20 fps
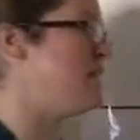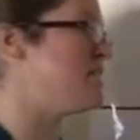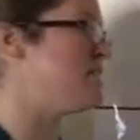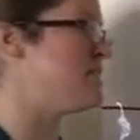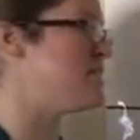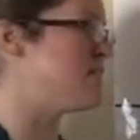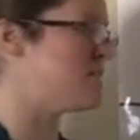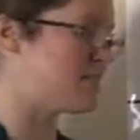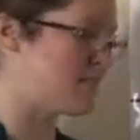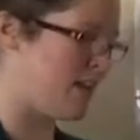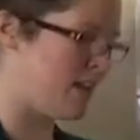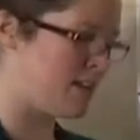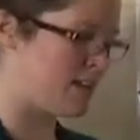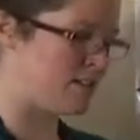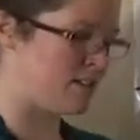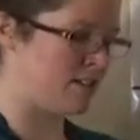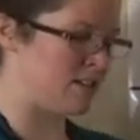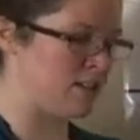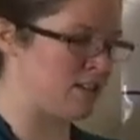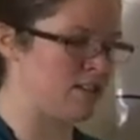since
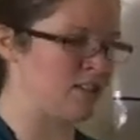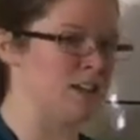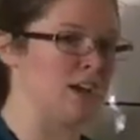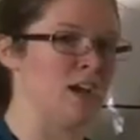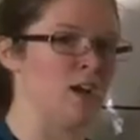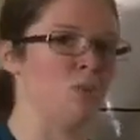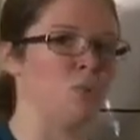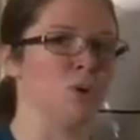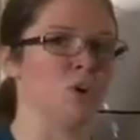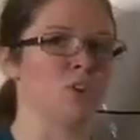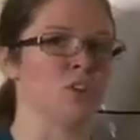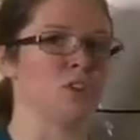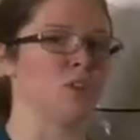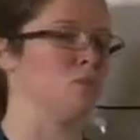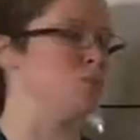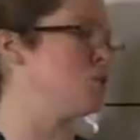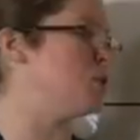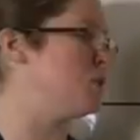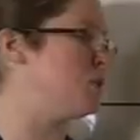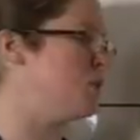endings now we're
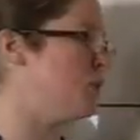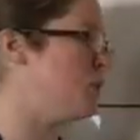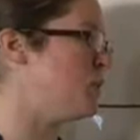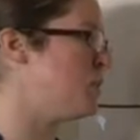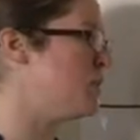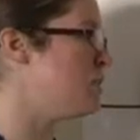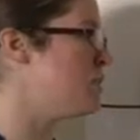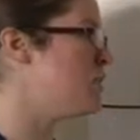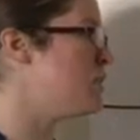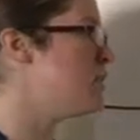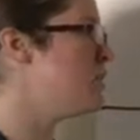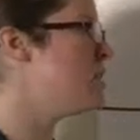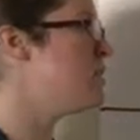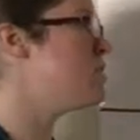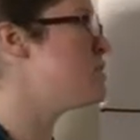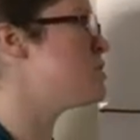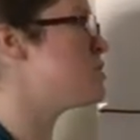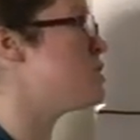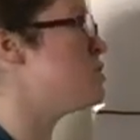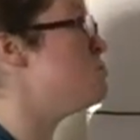through.
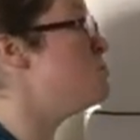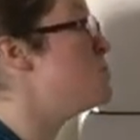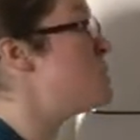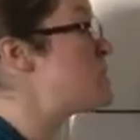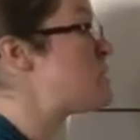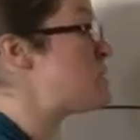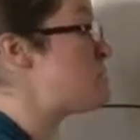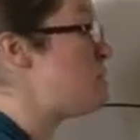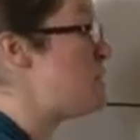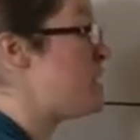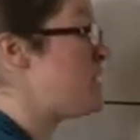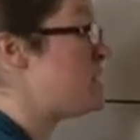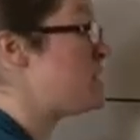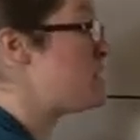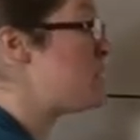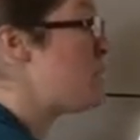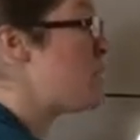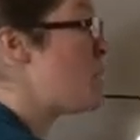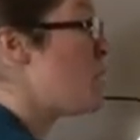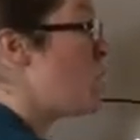So mus means
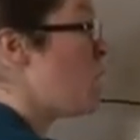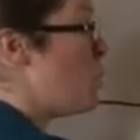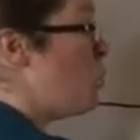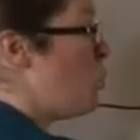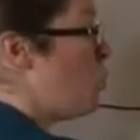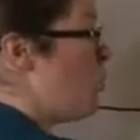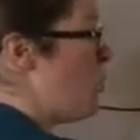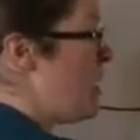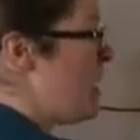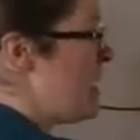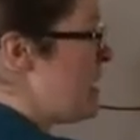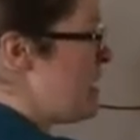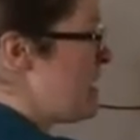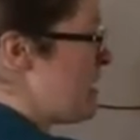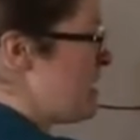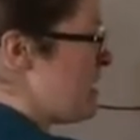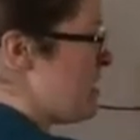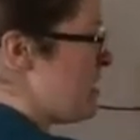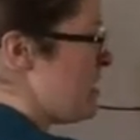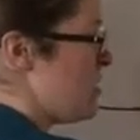
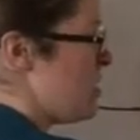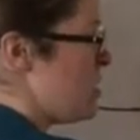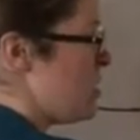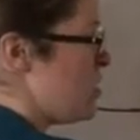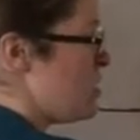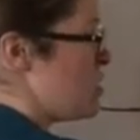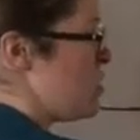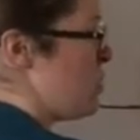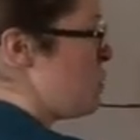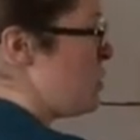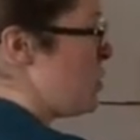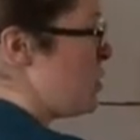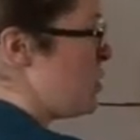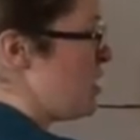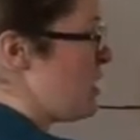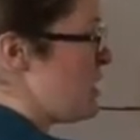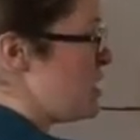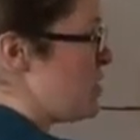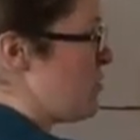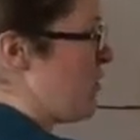we. So
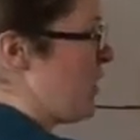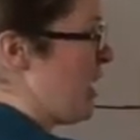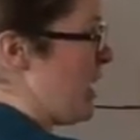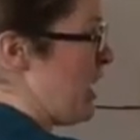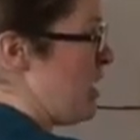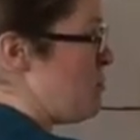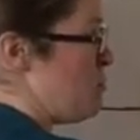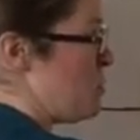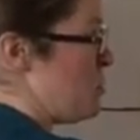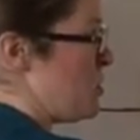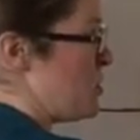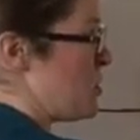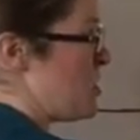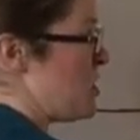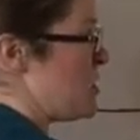pugna is fight, mus is